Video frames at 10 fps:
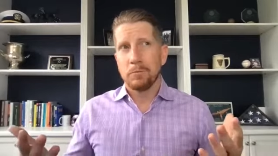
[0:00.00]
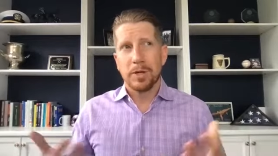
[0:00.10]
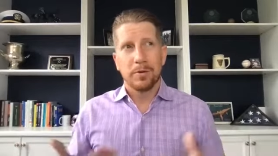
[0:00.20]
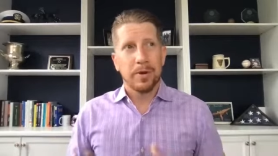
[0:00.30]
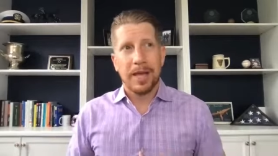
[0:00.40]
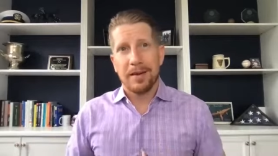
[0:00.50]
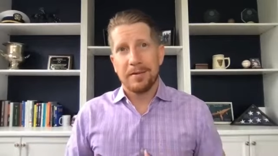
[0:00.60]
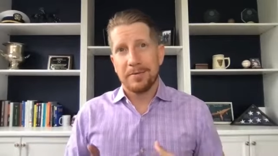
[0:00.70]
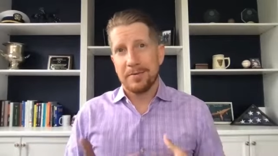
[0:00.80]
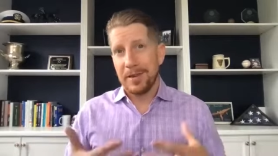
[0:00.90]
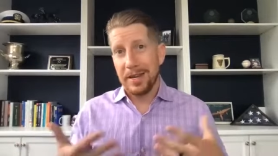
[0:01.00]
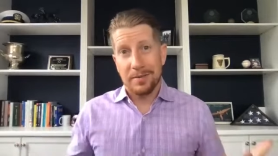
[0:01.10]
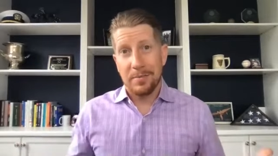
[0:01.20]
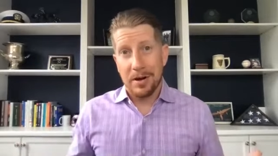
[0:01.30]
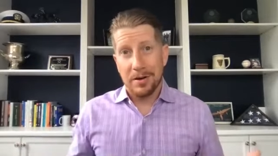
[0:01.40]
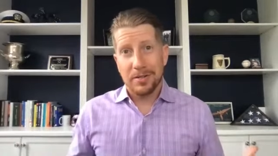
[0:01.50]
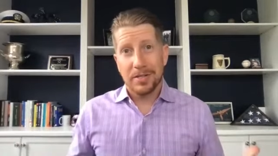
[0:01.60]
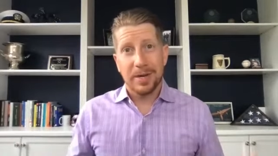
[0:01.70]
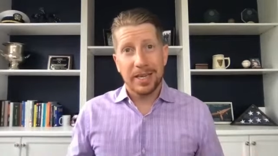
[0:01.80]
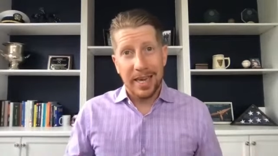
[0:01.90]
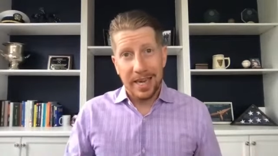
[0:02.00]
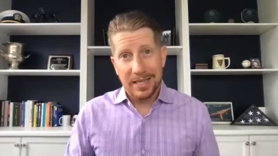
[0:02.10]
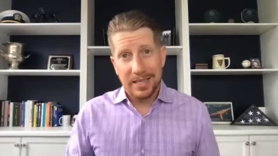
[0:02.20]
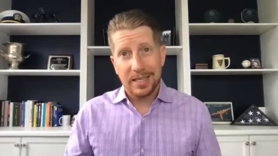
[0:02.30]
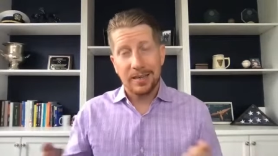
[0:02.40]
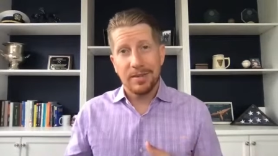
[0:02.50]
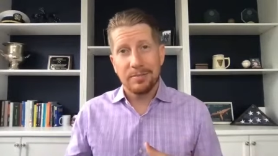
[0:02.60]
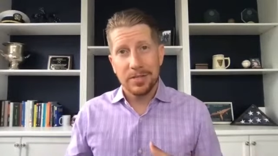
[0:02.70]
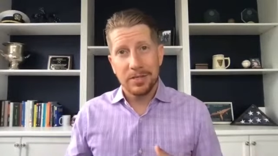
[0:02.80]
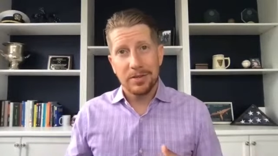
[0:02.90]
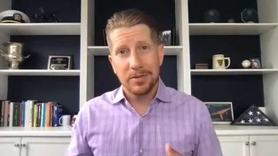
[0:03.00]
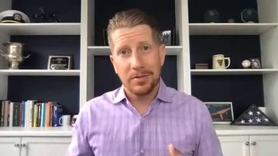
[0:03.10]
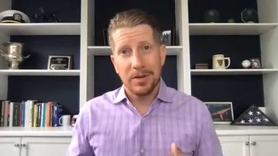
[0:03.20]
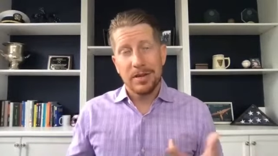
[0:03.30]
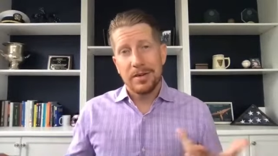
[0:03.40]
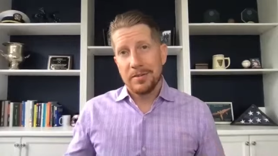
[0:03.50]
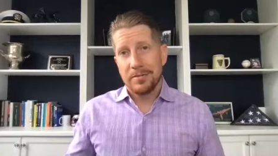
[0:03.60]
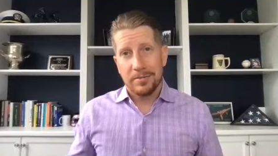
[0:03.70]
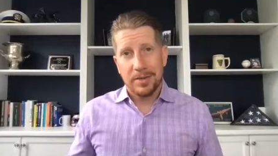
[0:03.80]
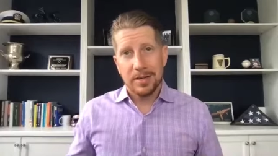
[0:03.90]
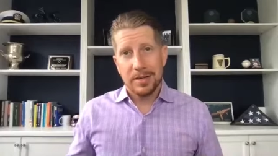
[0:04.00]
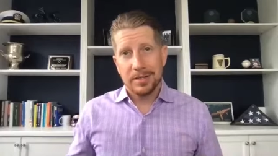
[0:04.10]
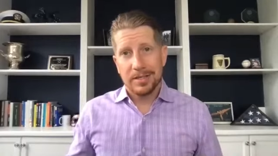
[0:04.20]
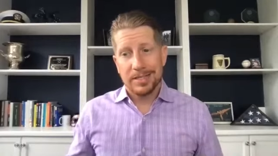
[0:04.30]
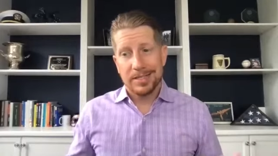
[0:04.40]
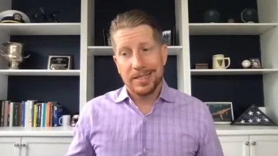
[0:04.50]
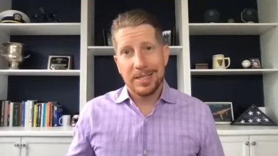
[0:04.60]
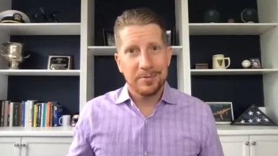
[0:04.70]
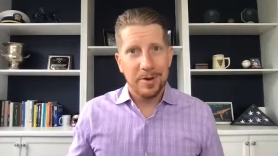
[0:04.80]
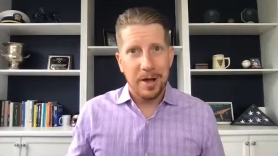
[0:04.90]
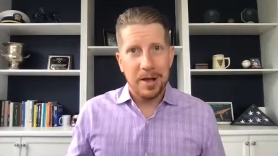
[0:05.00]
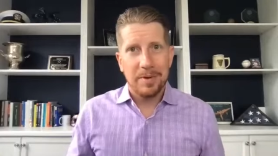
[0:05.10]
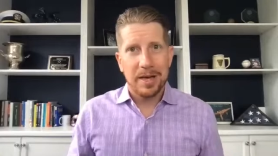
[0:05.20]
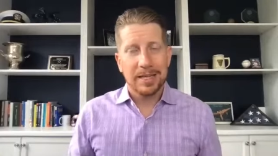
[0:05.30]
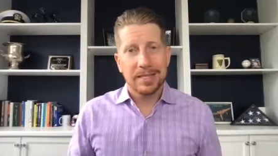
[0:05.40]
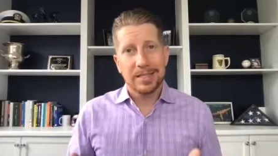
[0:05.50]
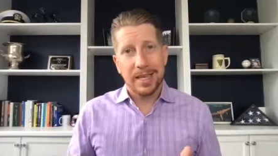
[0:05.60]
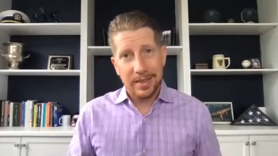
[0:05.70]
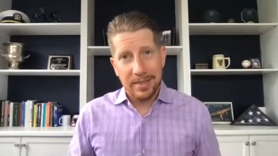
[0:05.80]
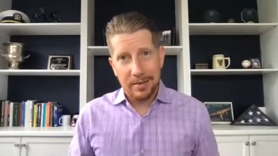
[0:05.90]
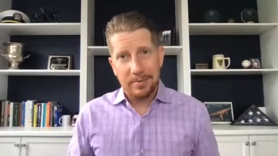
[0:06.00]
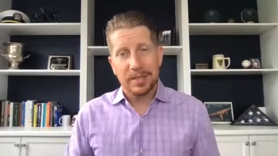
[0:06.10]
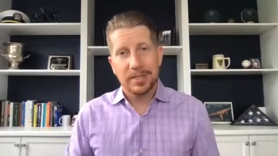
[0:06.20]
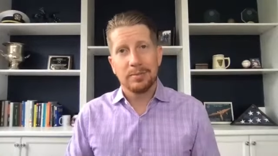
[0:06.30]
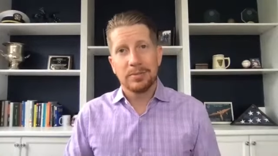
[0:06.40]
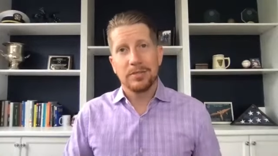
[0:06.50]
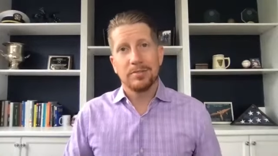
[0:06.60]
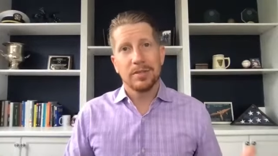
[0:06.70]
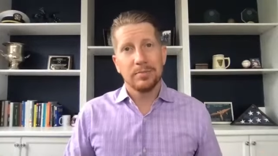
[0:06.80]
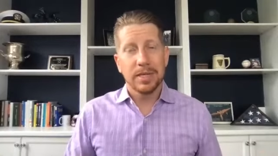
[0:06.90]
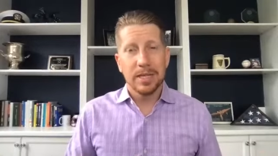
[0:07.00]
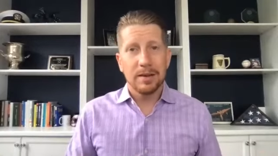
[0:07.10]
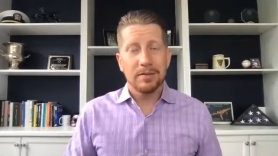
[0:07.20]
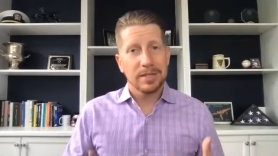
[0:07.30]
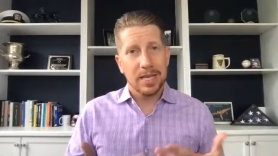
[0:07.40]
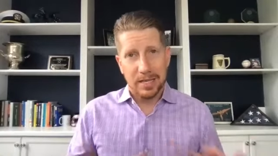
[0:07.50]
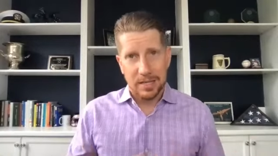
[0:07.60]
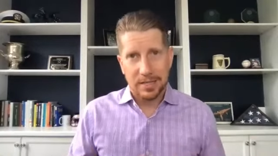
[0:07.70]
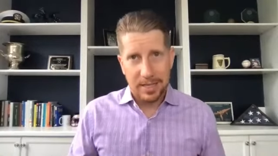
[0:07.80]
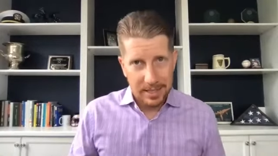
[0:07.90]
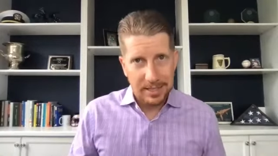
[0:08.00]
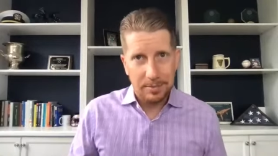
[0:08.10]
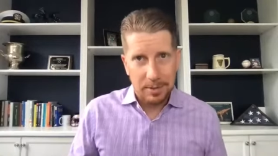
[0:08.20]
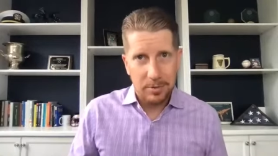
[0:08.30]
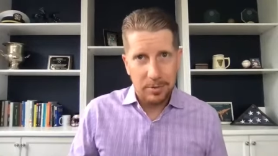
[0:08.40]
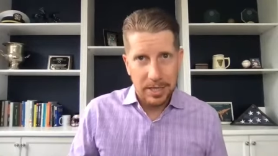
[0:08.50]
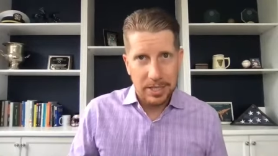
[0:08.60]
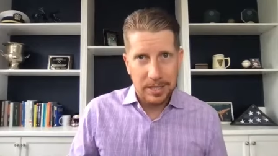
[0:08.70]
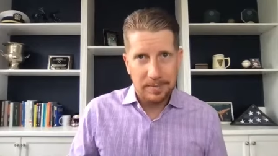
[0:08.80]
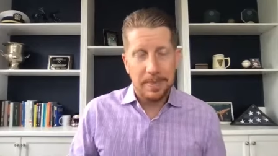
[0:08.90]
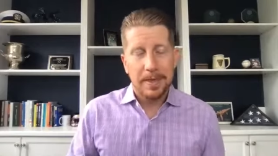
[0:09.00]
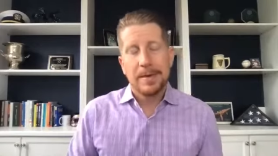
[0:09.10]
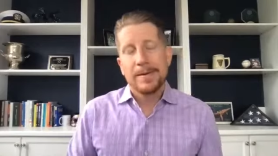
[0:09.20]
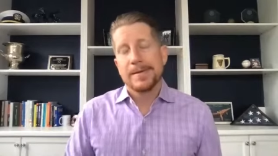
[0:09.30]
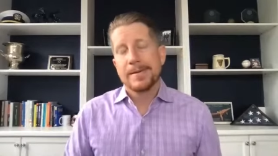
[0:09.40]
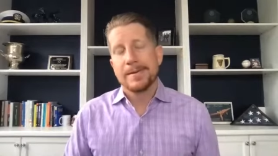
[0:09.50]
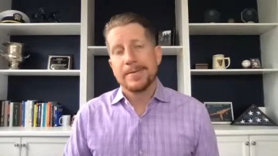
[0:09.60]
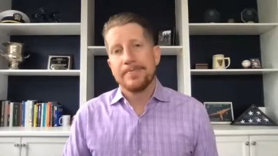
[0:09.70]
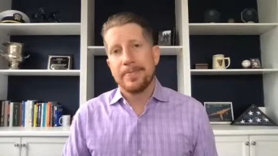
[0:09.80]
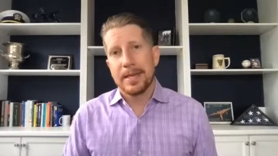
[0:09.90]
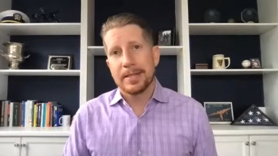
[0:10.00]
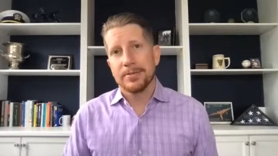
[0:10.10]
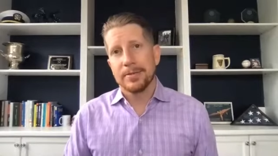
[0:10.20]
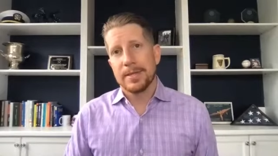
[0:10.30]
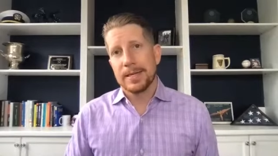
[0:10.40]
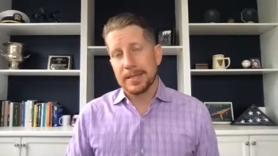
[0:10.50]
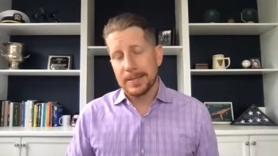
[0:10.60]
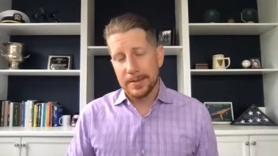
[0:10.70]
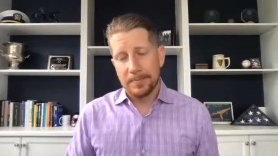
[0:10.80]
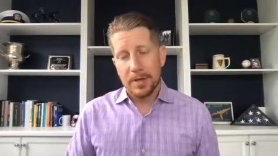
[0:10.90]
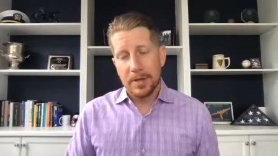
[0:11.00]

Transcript: we don't have an EMR, so I can't give them to you via CD-ROM. I can scan them and send them to you via PDF. Is that is that acceptable, patient? Um, that sort of thing. So